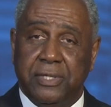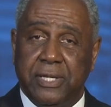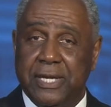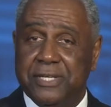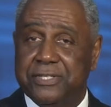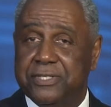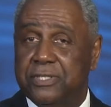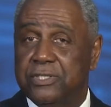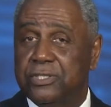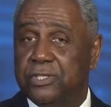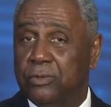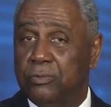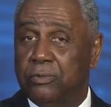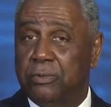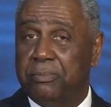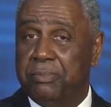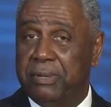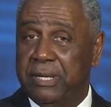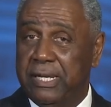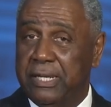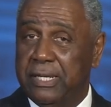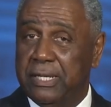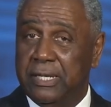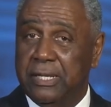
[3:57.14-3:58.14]
destined to
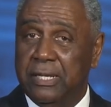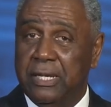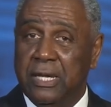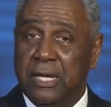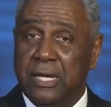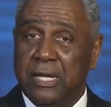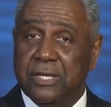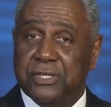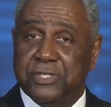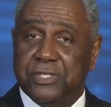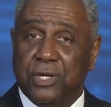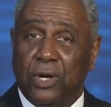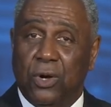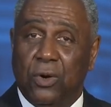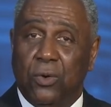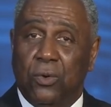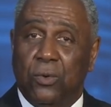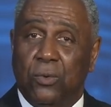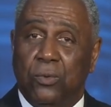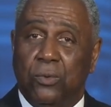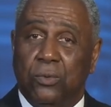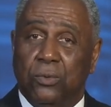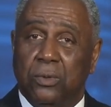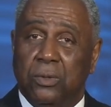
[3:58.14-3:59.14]
repeat it.
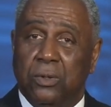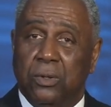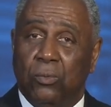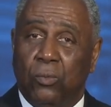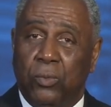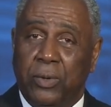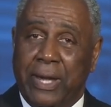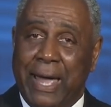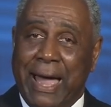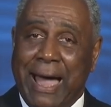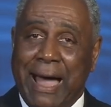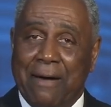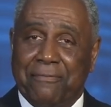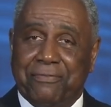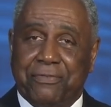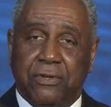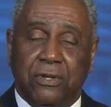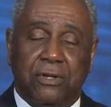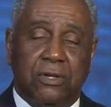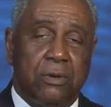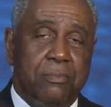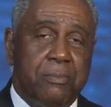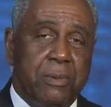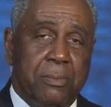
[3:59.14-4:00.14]
So we have to
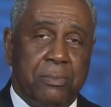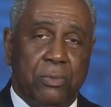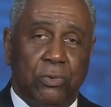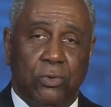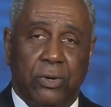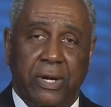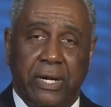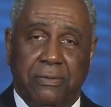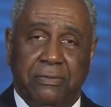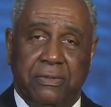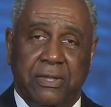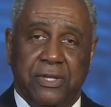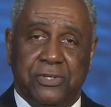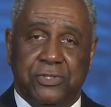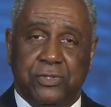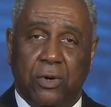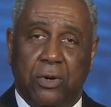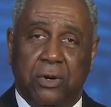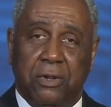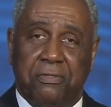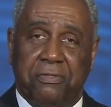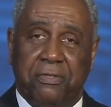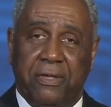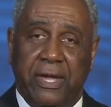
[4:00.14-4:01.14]
commemorate these
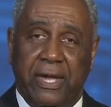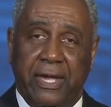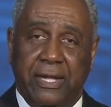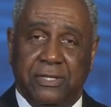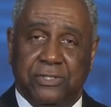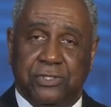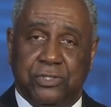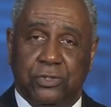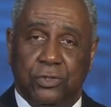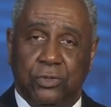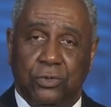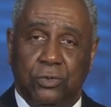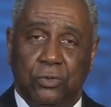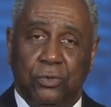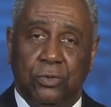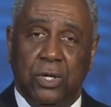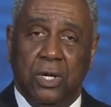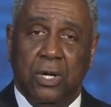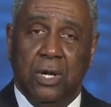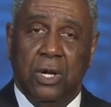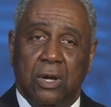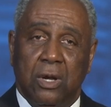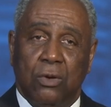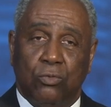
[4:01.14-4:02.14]
sort of things to
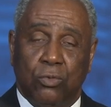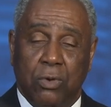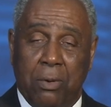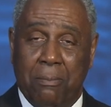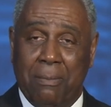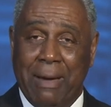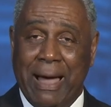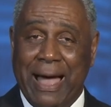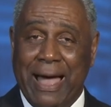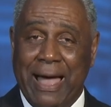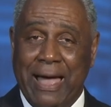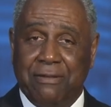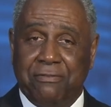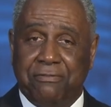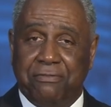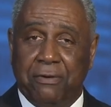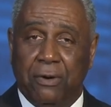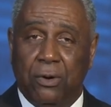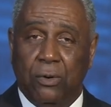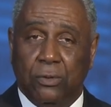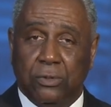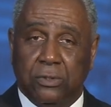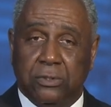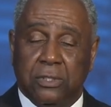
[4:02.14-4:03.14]
remind
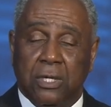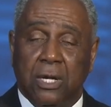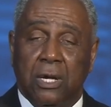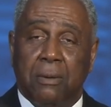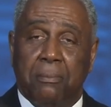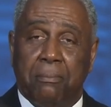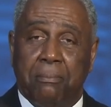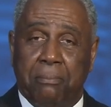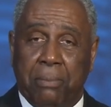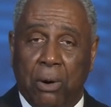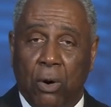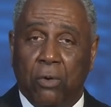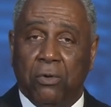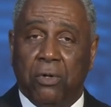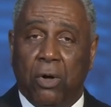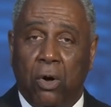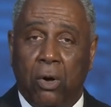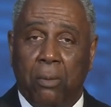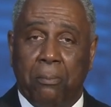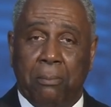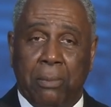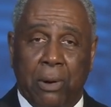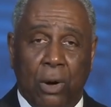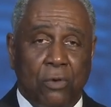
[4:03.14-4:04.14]
folks both
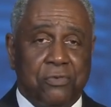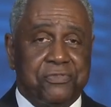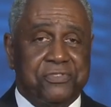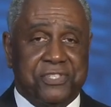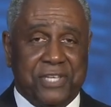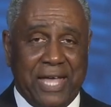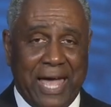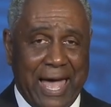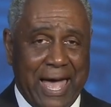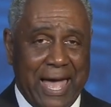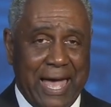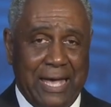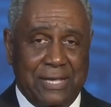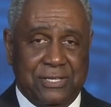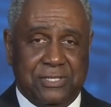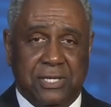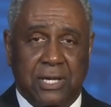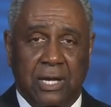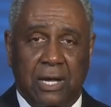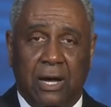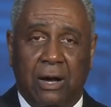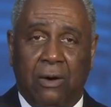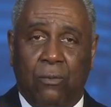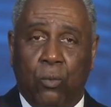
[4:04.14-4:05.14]
on both sides
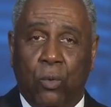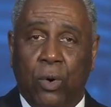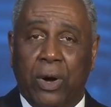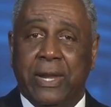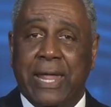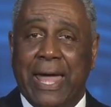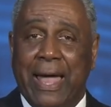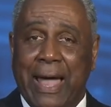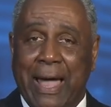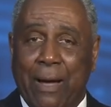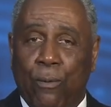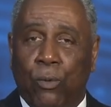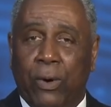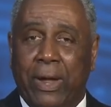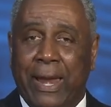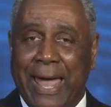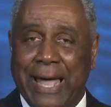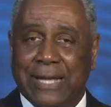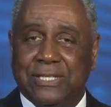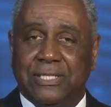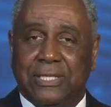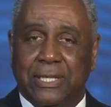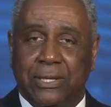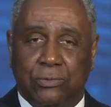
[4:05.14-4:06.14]
of what what
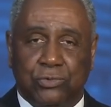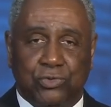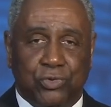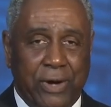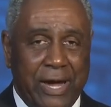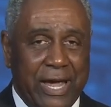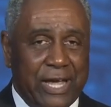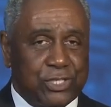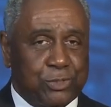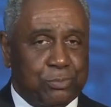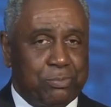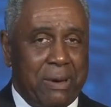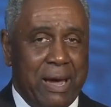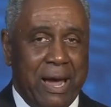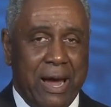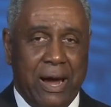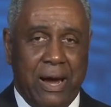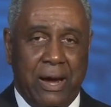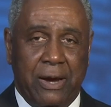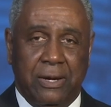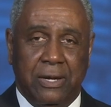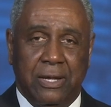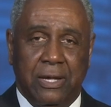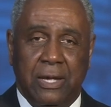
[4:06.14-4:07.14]
actually
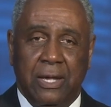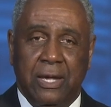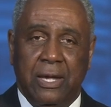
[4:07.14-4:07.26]
transpired.